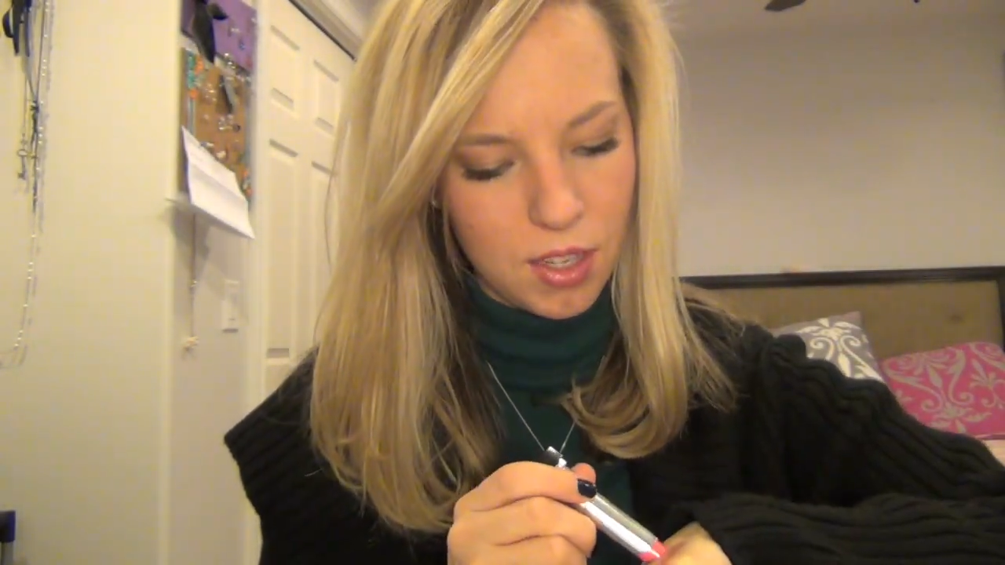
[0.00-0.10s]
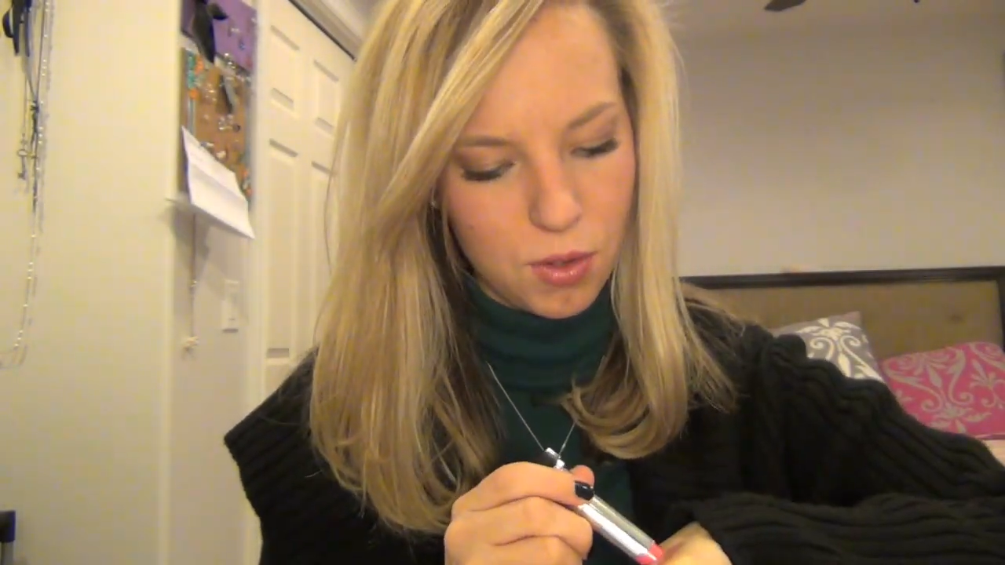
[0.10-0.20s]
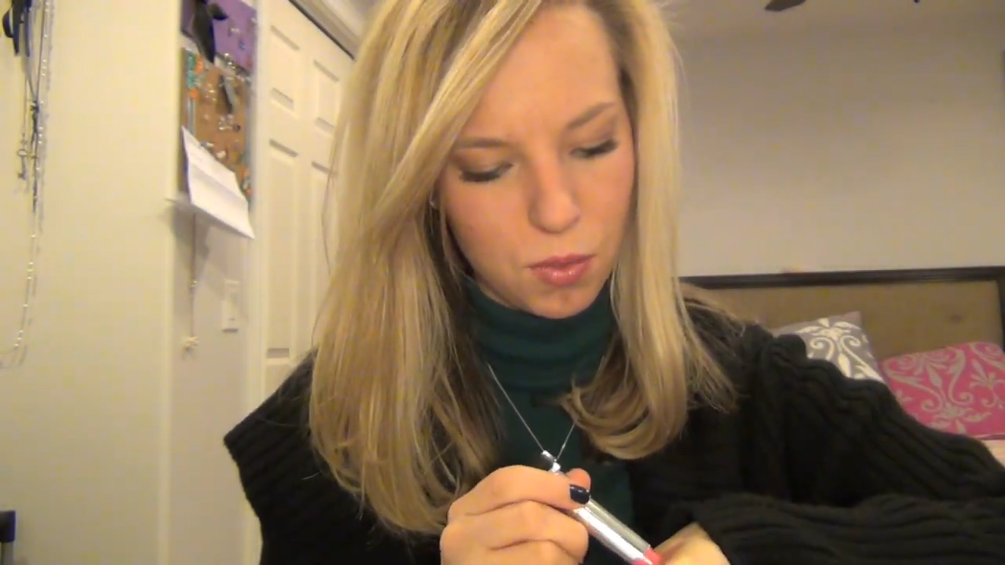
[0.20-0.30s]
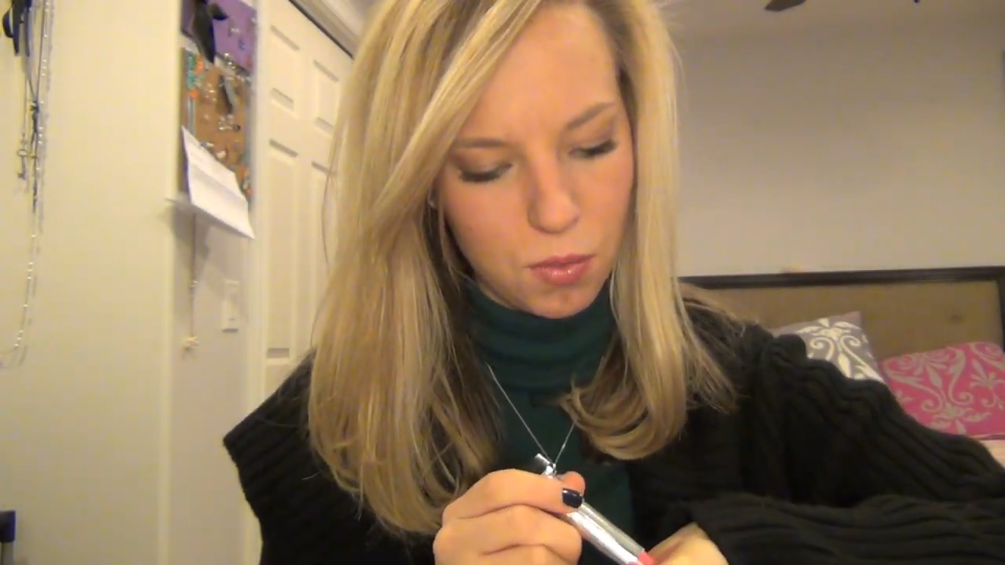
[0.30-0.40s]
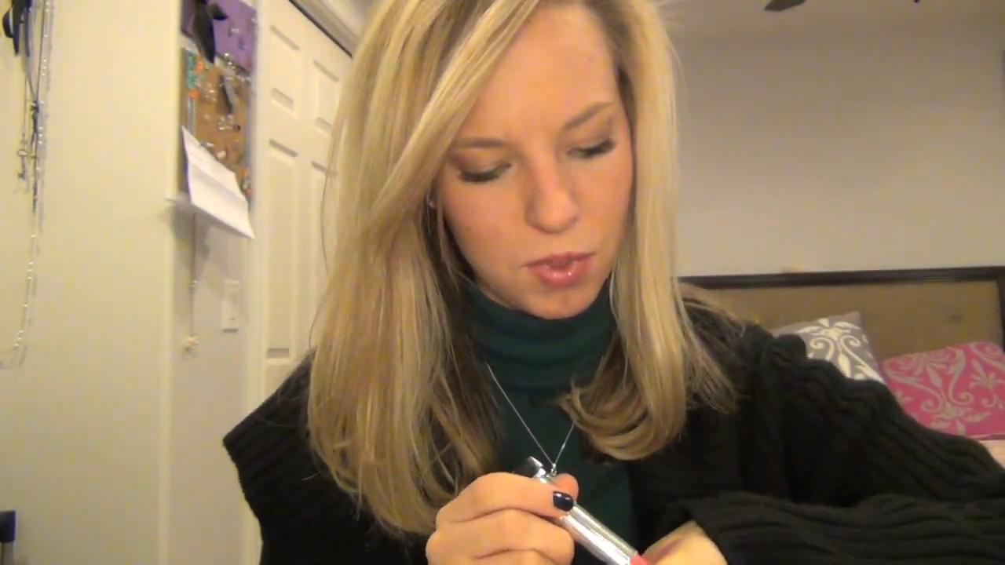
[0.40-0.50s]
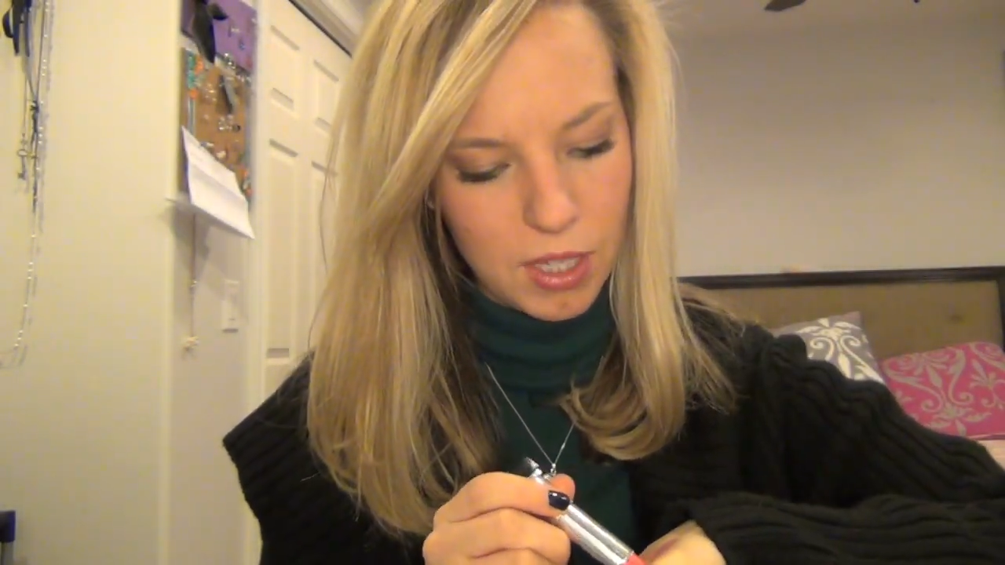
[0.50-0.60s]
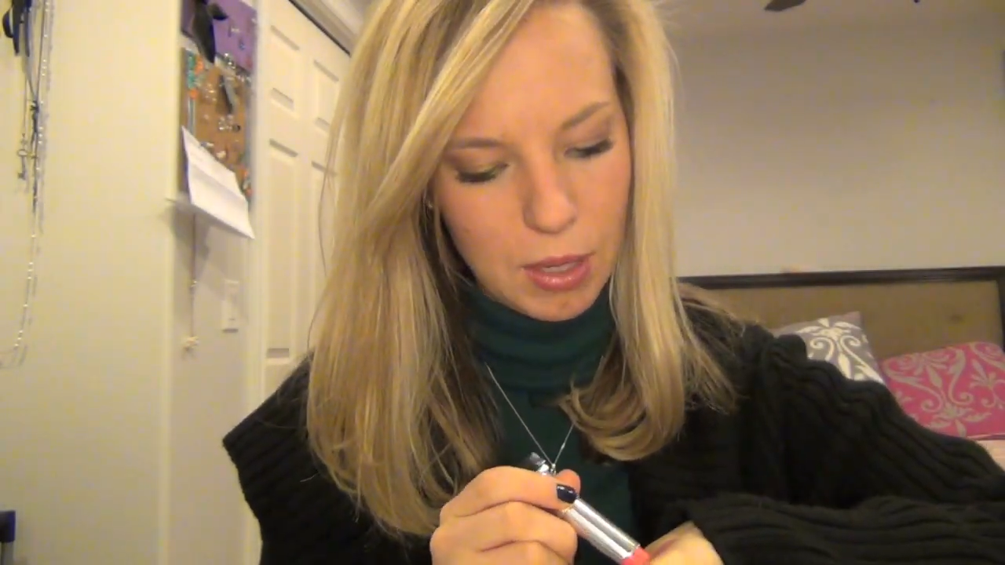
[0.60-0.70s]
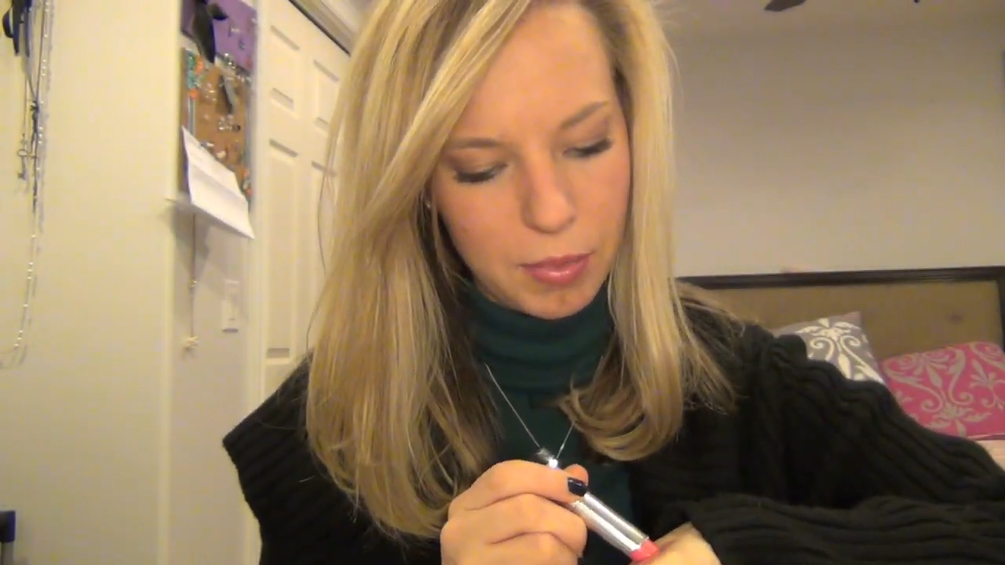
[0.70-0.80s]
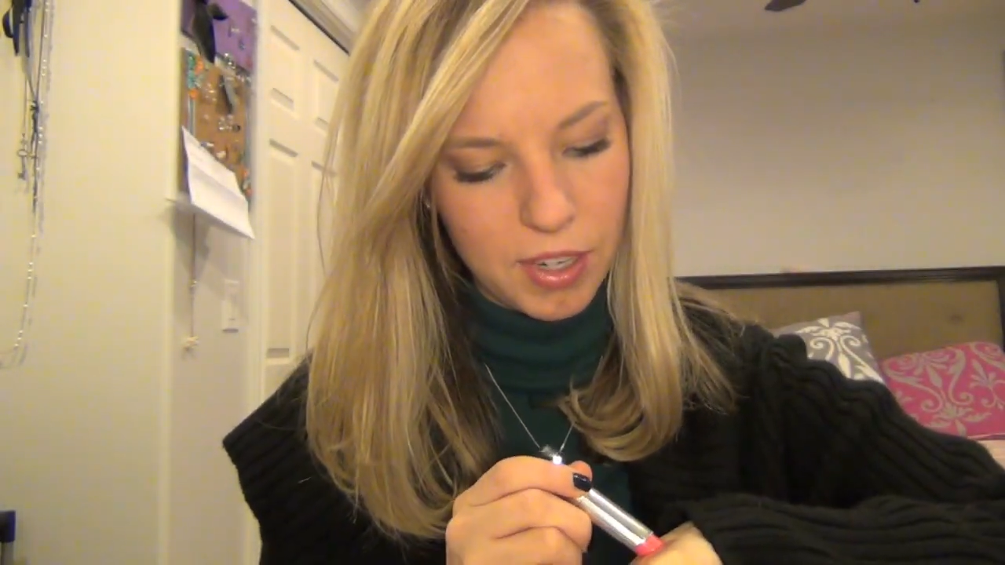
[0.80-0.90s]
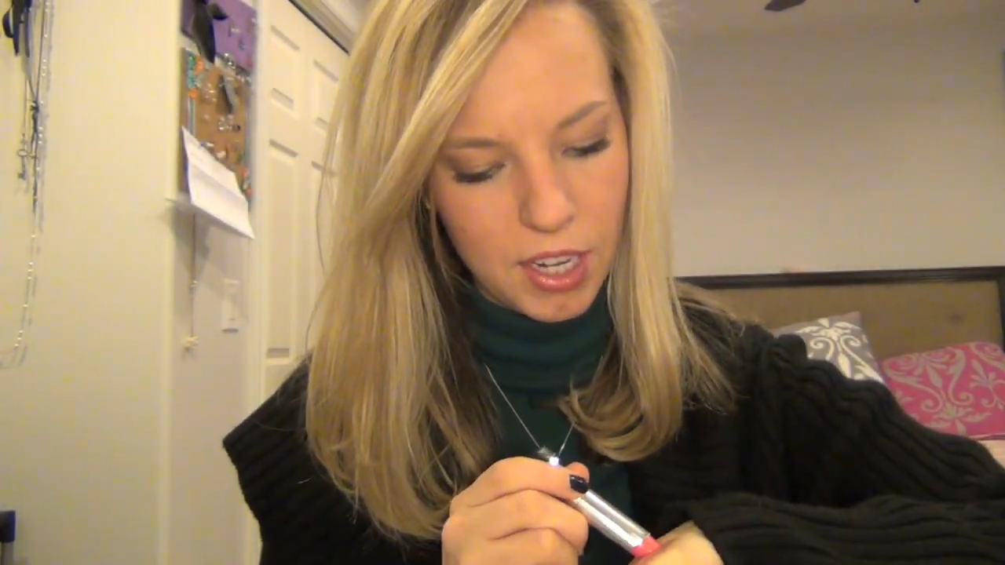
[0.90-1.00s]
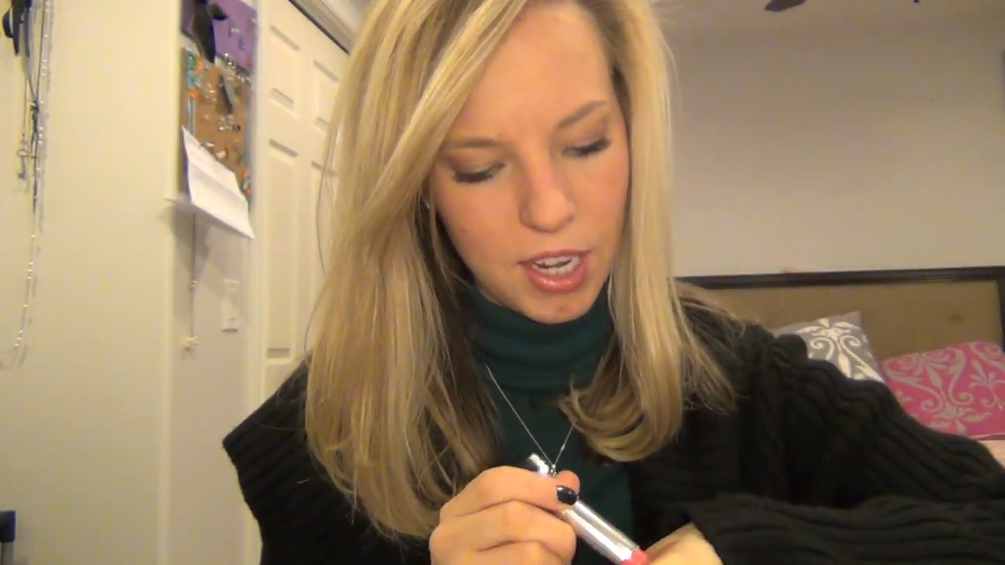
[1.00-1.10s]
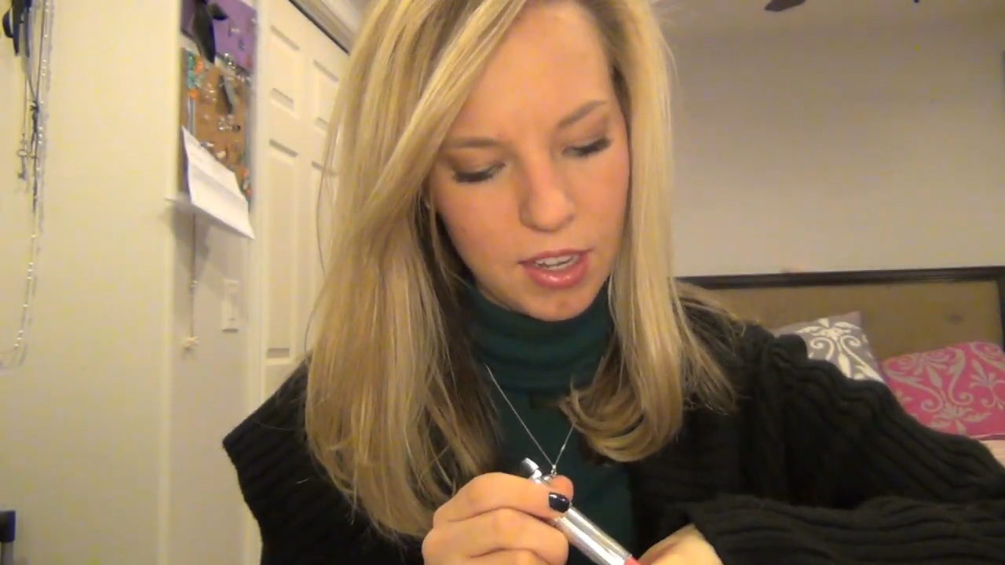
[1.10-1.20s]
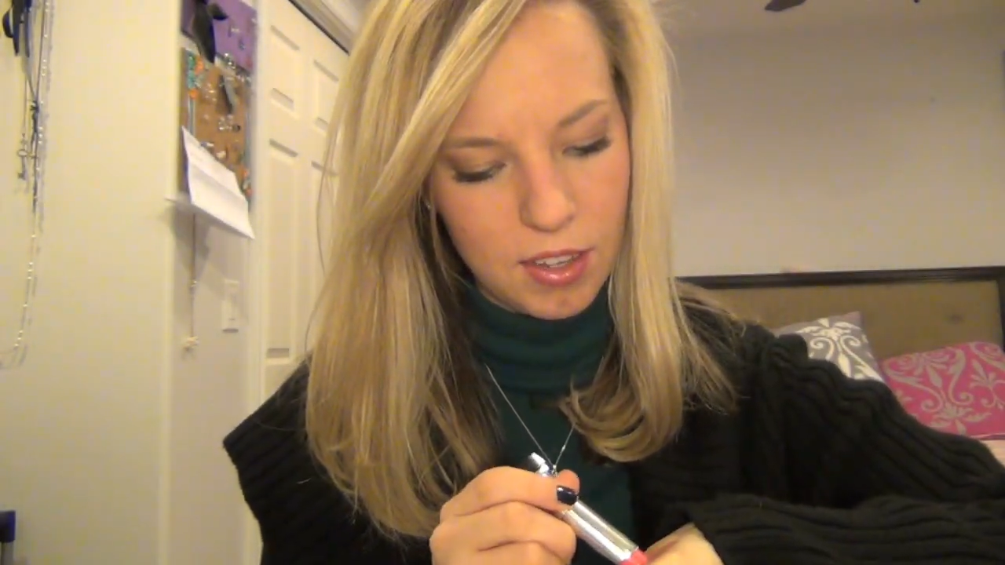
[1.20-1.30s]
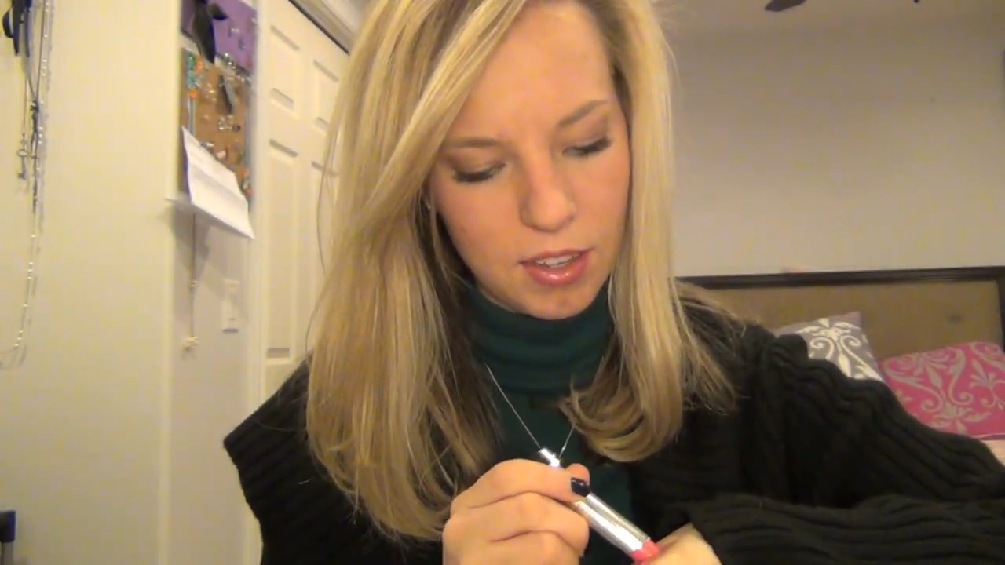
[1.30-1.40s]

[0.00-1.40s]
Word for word: It's just really pretty.